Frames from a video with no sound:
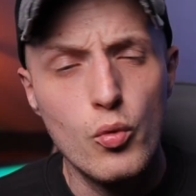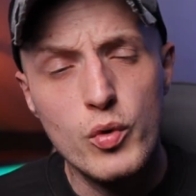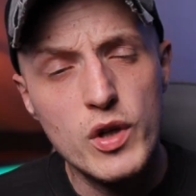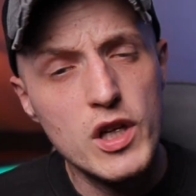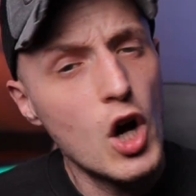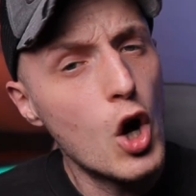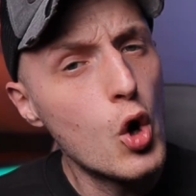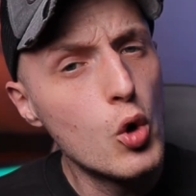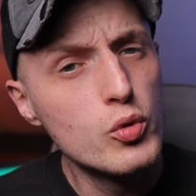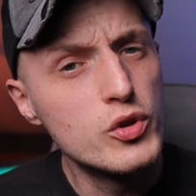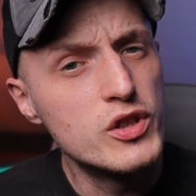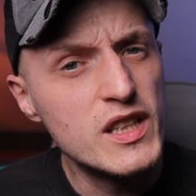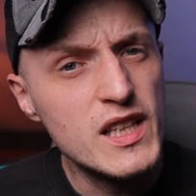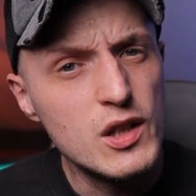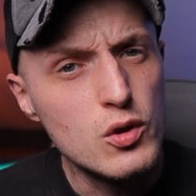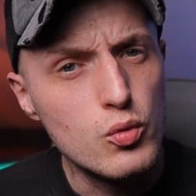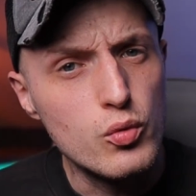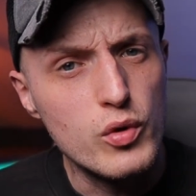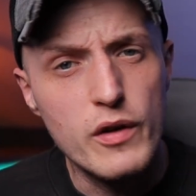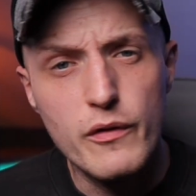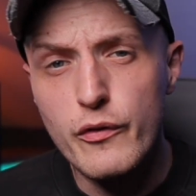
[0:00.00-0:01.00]
We all
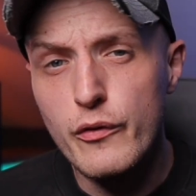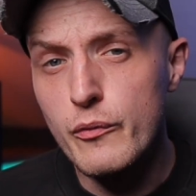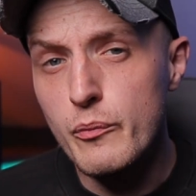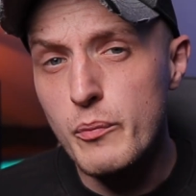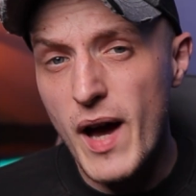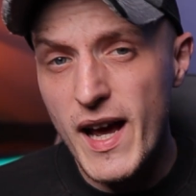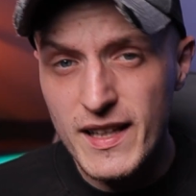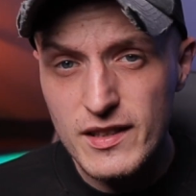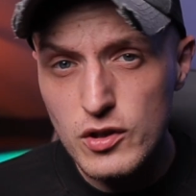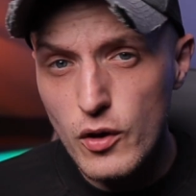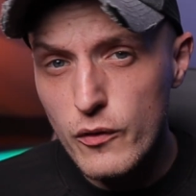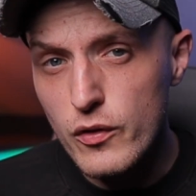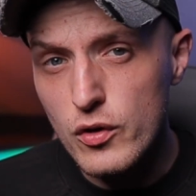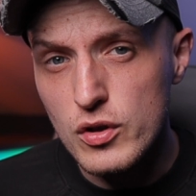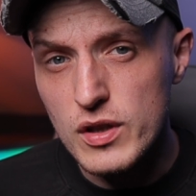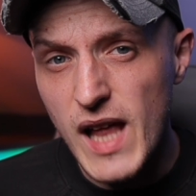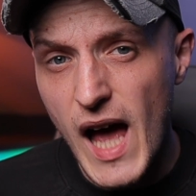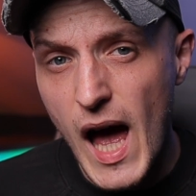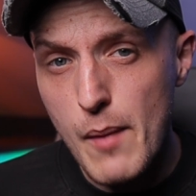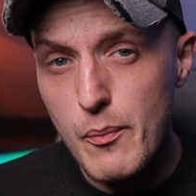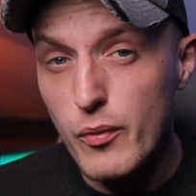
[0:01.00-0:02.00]
deal with bass
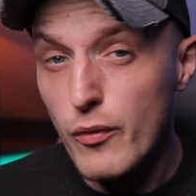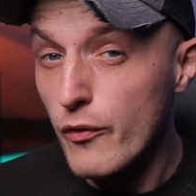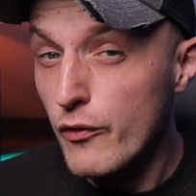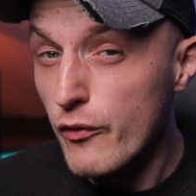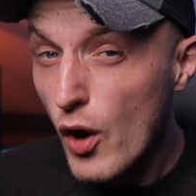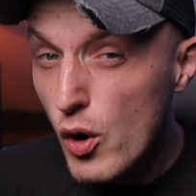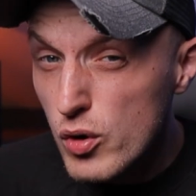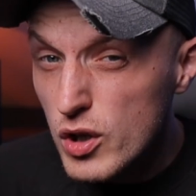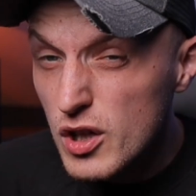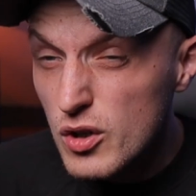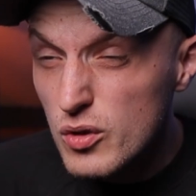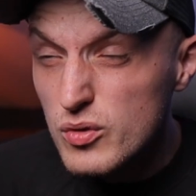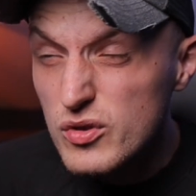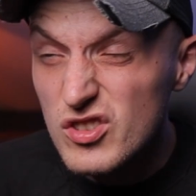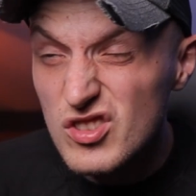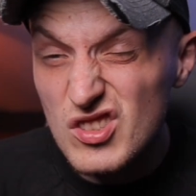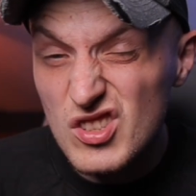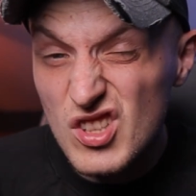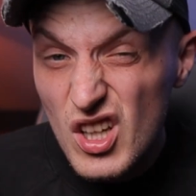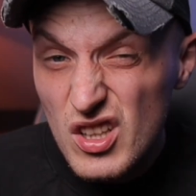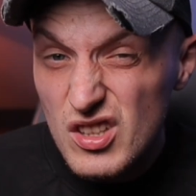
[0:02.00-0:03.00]
overlap,
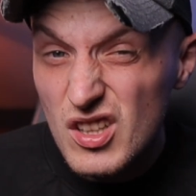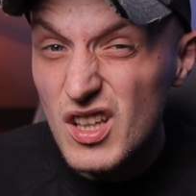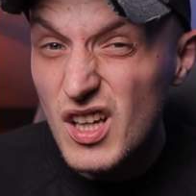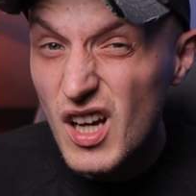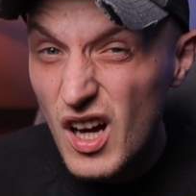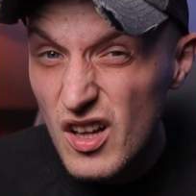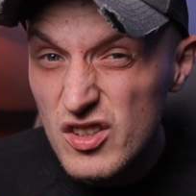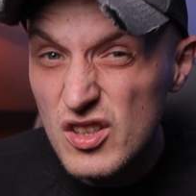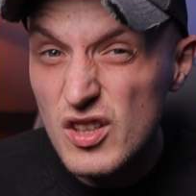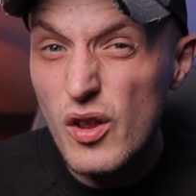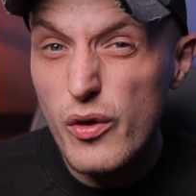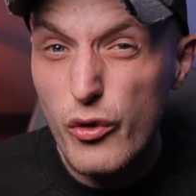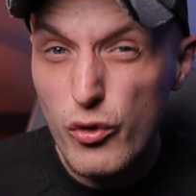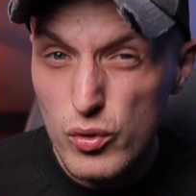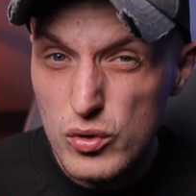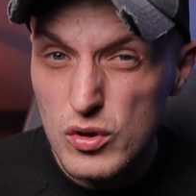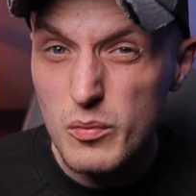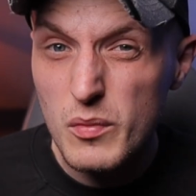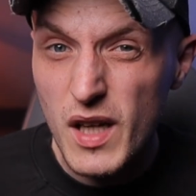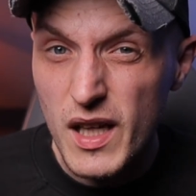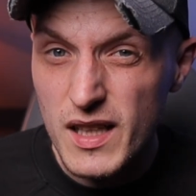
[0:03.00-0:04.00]
vocals not cutting
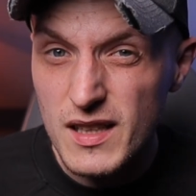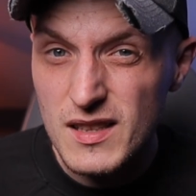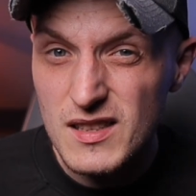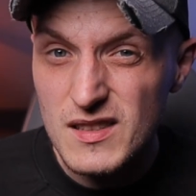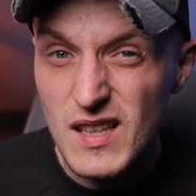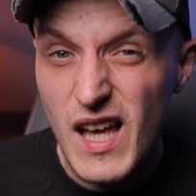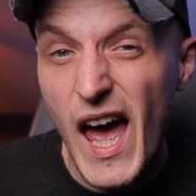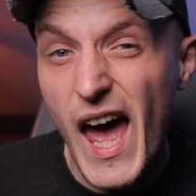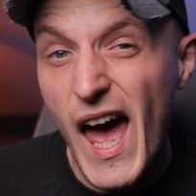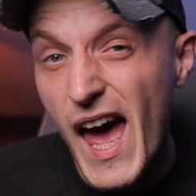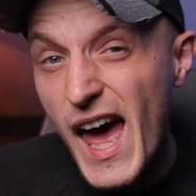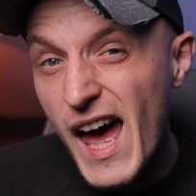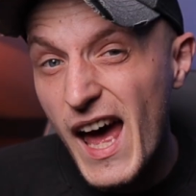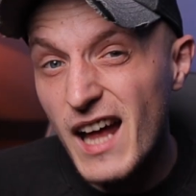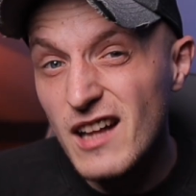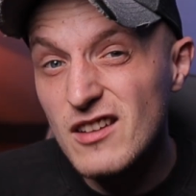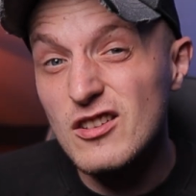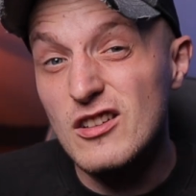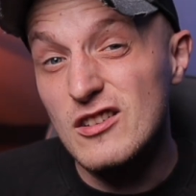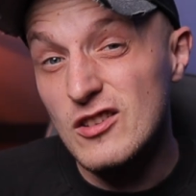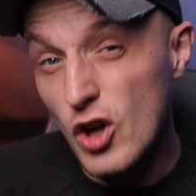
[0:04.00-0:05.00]
through the mix,
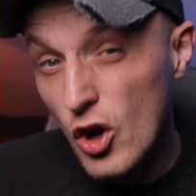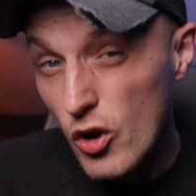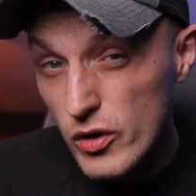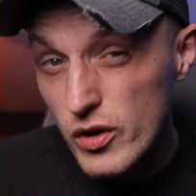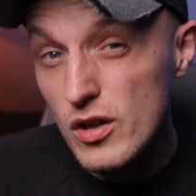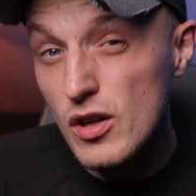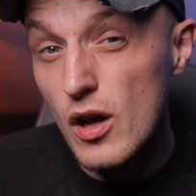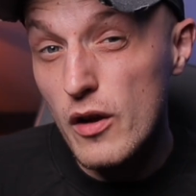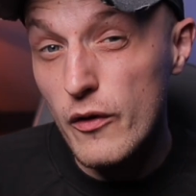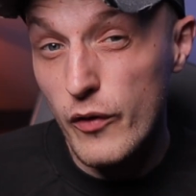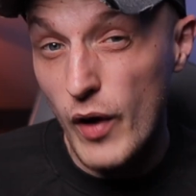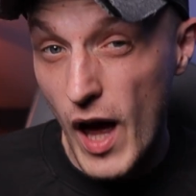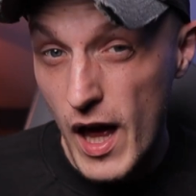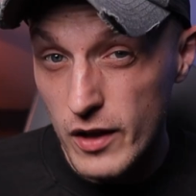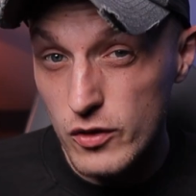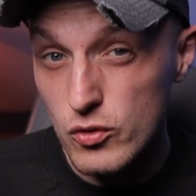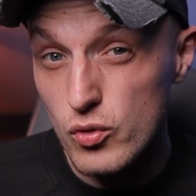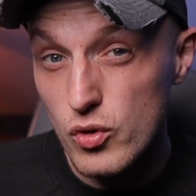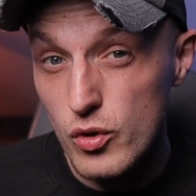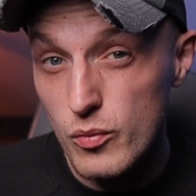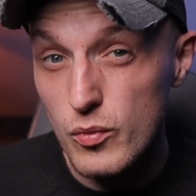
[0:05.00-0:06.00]
and not enough
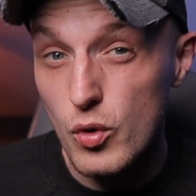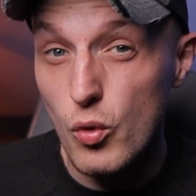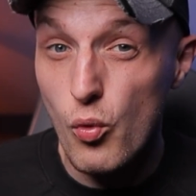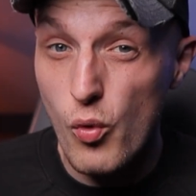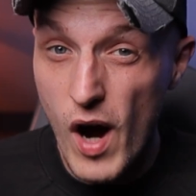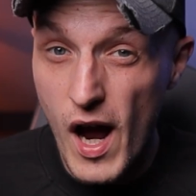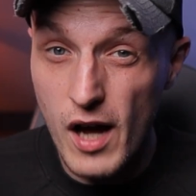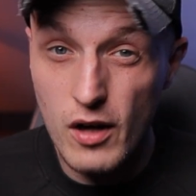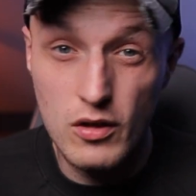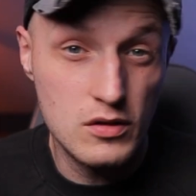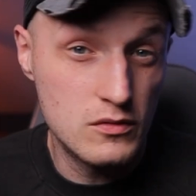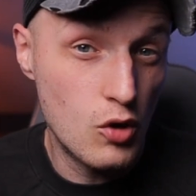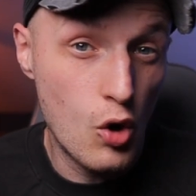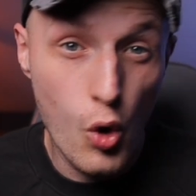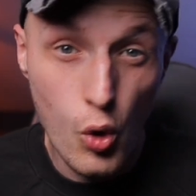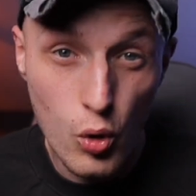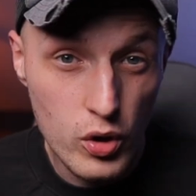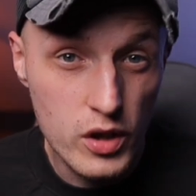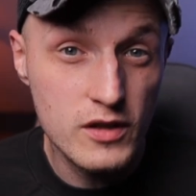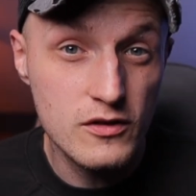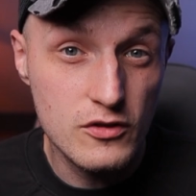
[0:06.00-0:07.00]
headroom while
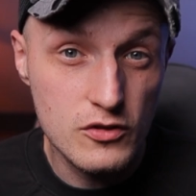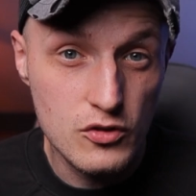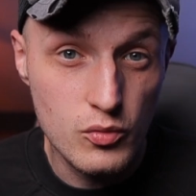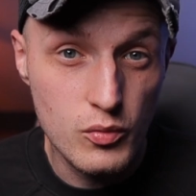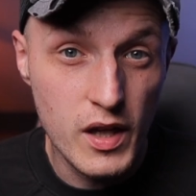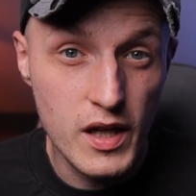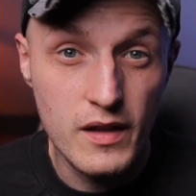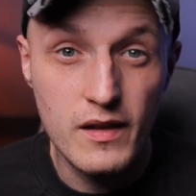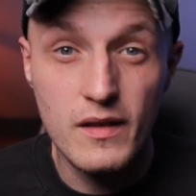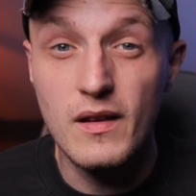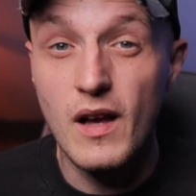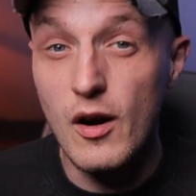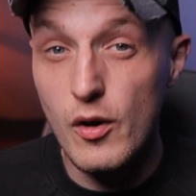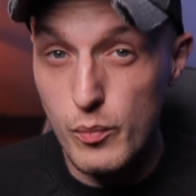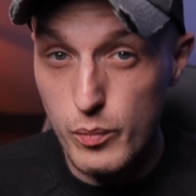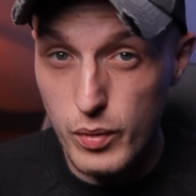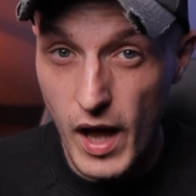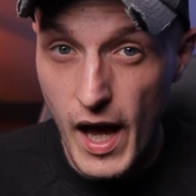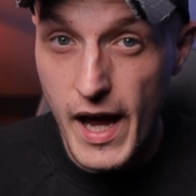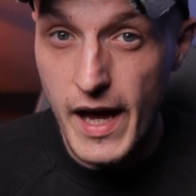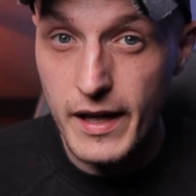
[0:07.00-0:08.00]
all instruments are
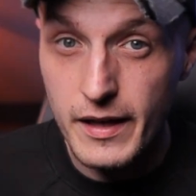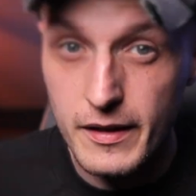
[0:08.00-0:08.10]
playing.